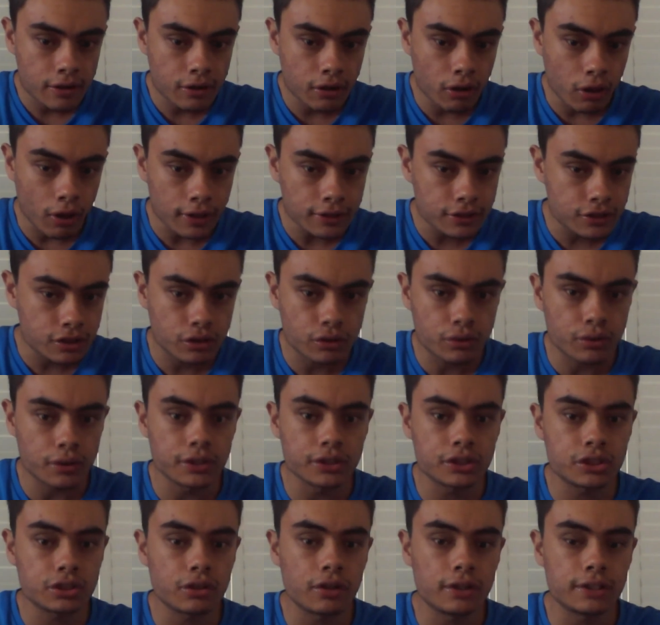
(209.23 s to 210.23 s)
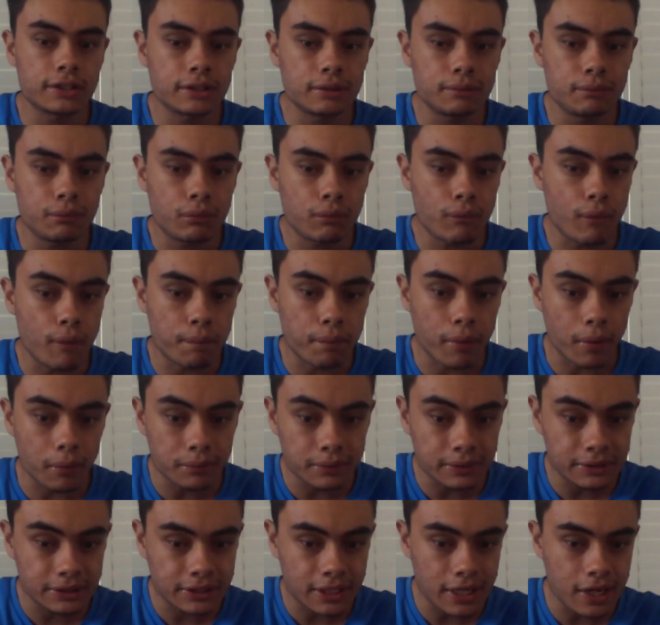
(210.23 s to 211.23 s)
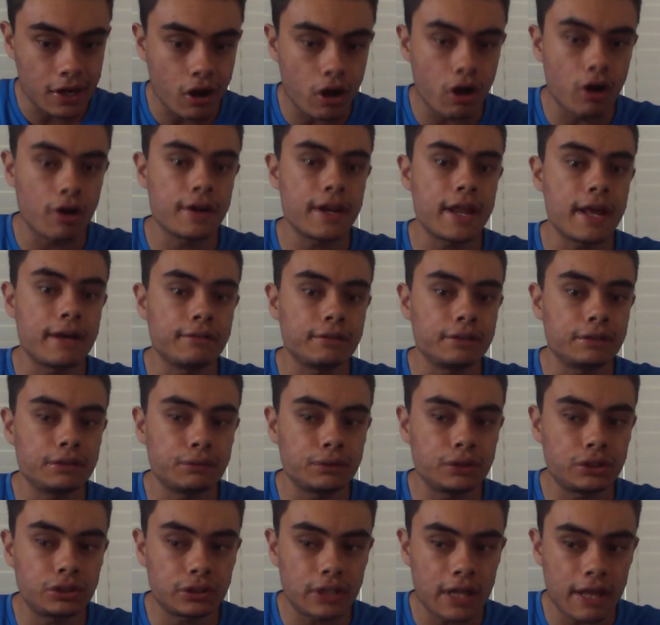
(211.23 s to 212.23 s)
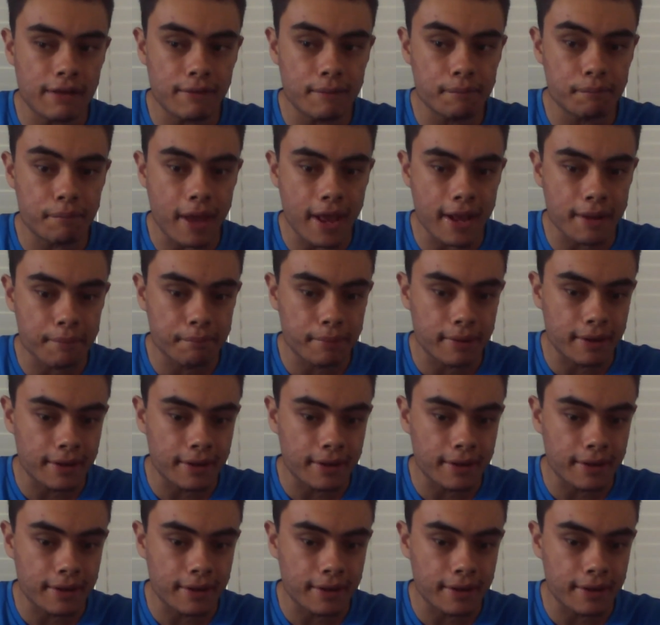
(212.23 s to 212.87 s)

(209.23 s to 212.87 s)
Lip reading: like to criticize him, will probably say, oh, now we should have him back.